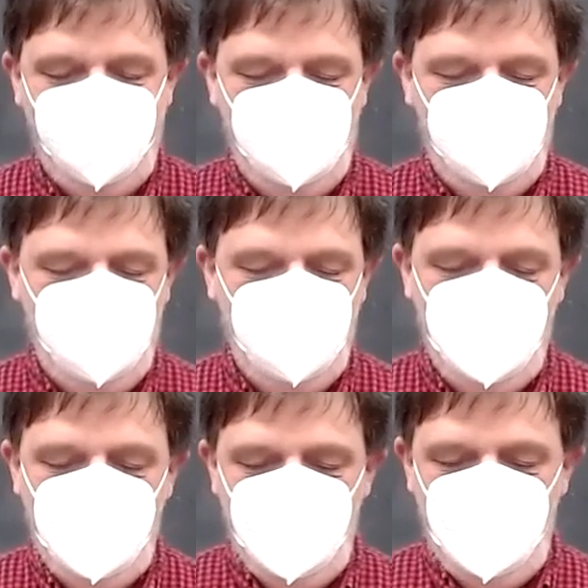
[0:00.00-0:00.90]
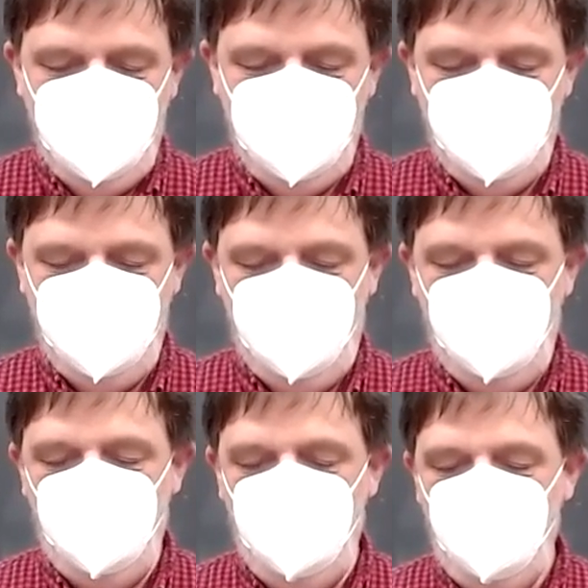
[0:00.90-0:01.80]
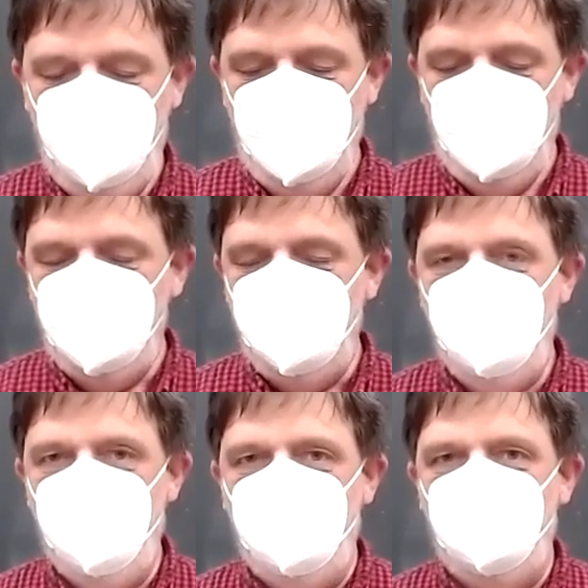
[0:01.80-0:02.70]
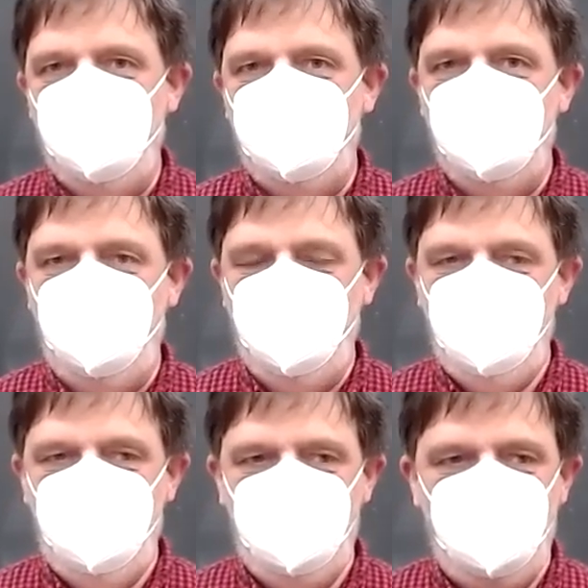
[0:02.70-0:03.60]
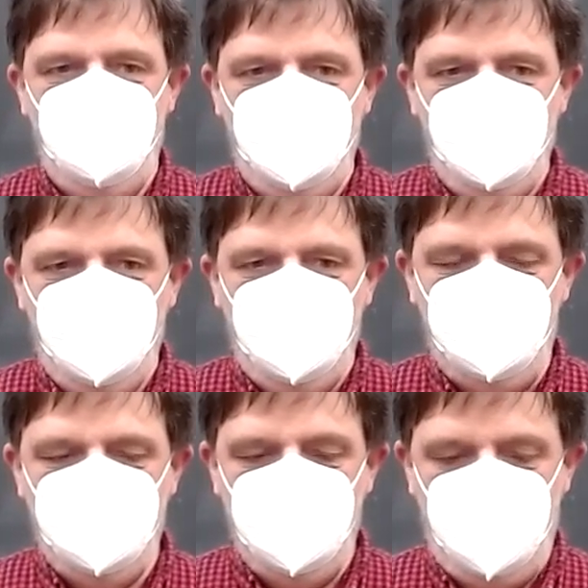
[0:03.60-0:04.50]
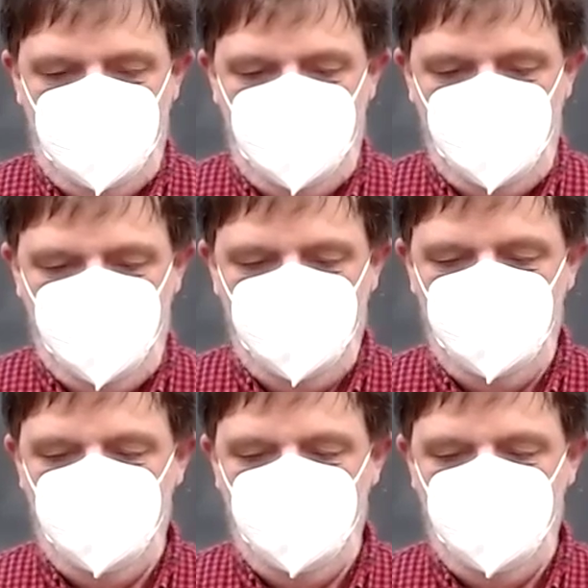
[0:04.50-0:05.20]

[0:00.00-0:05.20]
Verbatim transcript: um, so, you know, like it's not